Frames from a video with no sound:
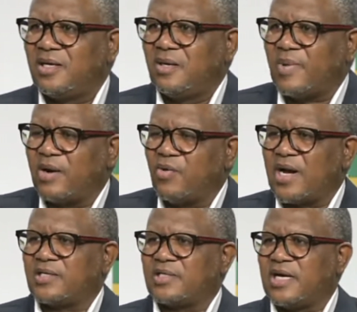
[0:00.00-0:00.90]
by
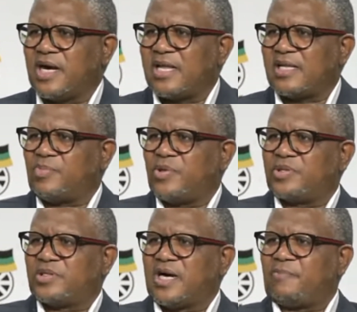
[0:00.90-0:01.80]
what other
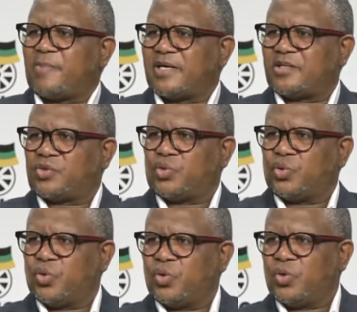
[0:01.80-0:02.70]
political parties
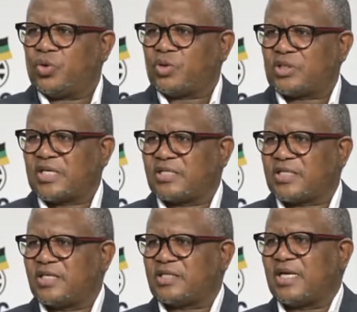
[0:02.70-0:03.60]
do,
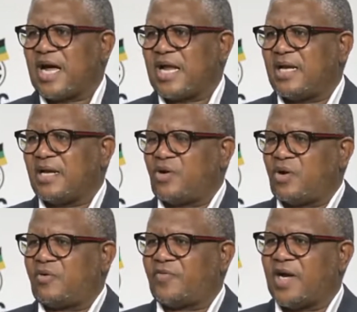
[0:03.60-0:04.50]
sensational and
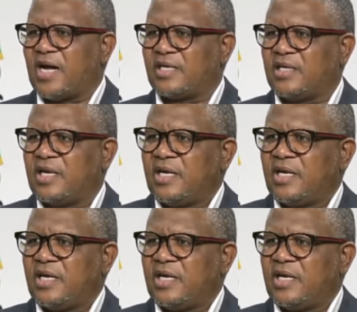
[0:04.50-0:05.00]
all of that,